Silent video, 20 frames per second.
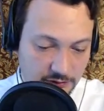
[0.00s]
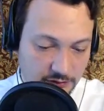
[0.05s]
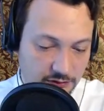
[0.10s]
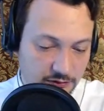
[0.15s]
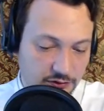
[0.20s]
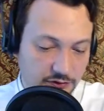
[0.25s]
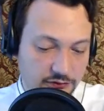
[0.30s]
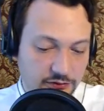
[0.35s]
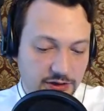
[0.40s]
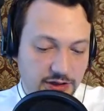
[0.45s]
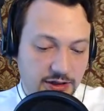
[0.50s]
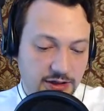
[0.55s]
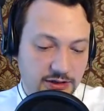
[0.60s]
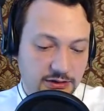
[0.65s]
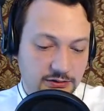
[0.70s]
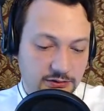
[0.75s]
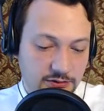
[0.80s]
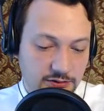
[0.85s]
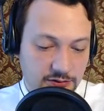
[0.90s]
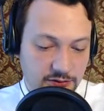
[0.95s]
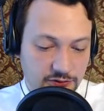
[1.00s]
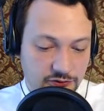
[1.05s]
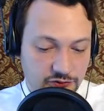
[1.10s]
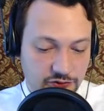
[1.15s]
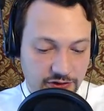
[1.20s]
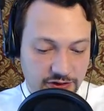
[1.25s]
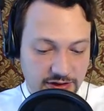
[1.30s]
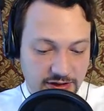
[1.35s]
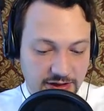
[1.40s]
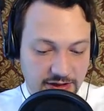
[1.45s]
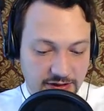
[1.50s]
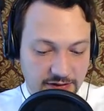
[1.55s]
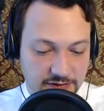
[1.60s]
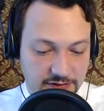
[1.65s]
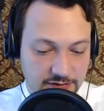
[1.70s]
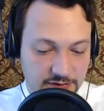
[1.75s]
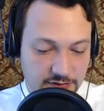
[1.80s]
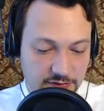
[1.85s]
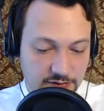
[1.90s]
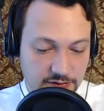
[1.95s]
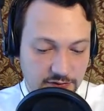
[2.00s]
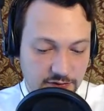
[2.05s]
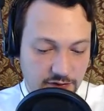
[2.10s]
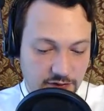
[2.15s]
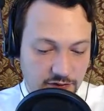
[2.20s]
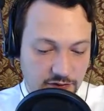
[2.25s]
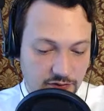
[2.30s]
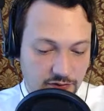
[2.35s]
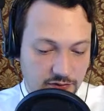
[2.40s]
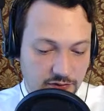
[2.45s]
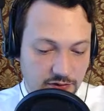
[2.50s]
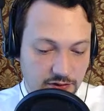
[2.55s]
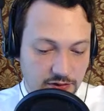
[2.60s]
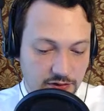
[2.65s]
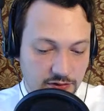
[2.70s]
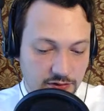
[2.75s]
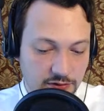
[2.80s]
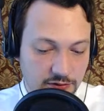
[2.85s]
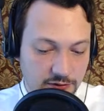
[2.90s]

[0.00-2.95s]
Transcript: you can create your